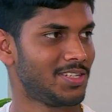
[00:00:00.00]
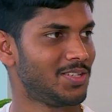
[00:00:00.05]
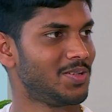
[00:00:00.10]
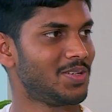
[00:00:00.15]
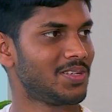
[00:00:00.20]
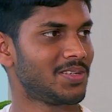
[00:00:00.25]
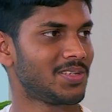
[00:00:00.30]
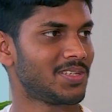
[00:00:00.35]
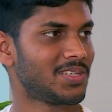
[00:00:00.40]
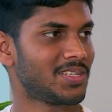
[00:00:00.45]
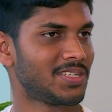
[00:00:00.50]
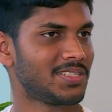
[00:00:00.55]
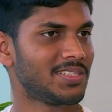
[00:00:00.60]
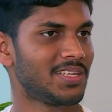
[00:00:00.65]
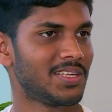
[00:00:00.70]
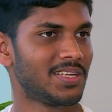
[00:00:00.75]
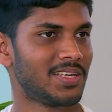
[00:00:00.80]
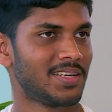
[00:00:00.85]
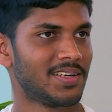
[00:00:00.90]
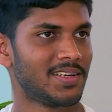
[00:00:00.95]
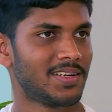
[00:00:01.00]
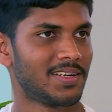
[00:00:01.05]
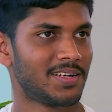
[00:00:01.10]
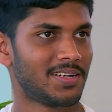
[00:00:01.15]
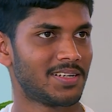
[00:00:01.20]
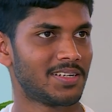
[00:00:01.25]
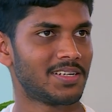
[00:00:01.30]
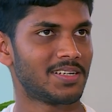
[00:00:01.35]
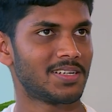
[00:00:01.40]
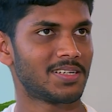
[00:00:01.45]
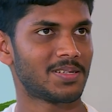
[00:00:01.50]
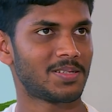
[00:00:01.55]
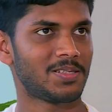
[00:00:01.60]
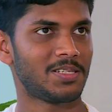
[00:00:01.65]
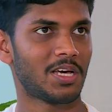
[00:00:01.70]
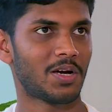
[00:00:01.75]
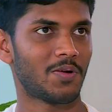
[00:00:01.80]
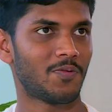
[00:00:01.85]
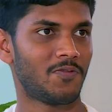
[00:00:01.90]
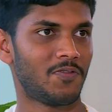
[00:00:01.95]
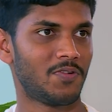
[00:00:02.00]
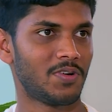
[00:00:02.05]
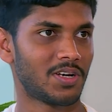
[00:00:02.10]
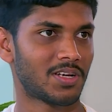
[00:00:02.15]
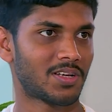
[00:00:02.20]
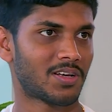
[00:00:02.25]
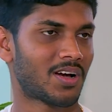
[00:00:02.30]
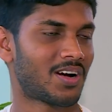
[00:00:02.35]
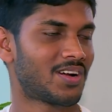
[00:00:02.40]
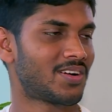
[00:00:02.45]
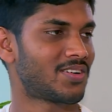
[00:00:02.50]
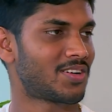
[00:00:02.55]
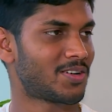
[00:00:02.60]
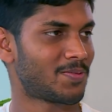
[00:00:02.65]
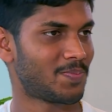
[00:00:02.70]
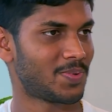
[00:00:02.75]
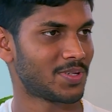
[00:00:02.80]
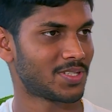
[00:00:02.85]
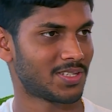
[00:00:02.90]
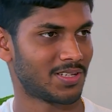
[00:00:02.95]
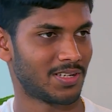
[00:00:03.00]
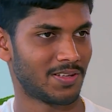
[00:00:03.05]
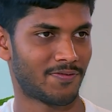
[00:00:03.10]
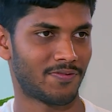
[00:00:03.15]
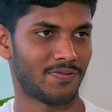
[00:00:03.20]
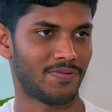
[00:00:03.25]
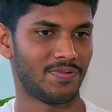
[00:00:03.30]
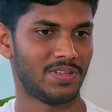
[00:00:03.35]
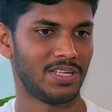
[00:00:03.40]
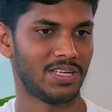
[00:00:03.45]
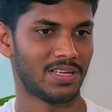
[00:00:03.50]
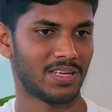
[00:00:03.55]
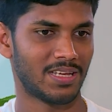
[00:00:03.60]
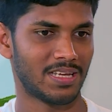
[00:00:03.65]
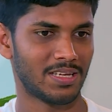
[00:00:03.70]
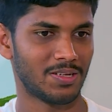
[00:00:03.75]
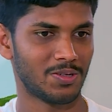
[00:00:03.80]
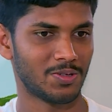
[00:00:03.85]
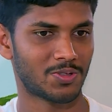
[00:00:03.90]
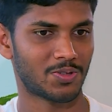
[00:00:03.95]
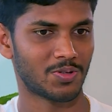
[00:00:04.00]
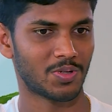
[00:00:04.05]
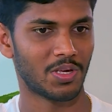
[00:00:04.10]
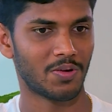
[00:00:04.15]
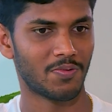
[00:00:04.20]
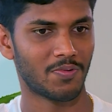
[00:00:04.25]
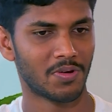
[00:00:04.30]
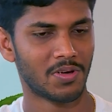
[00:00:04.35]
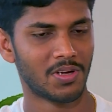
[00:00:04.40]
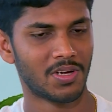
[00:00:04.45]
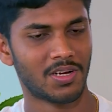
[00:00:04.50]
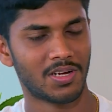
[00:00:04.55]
doing their work 100%. If they used to give